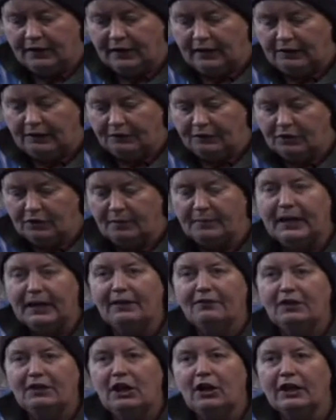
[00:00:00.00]
if you're coming
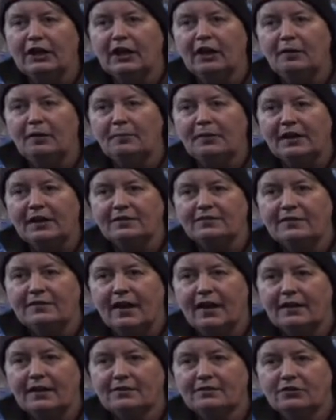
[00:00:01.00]
out of a nightclub these
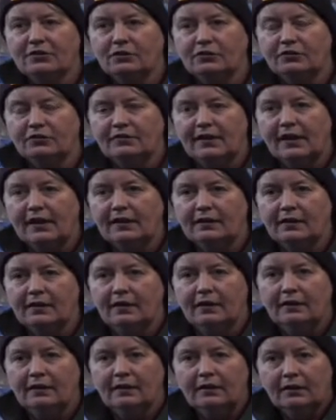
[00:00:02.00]
days, you'll see
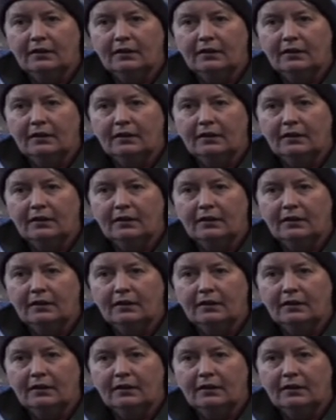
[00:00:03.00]
the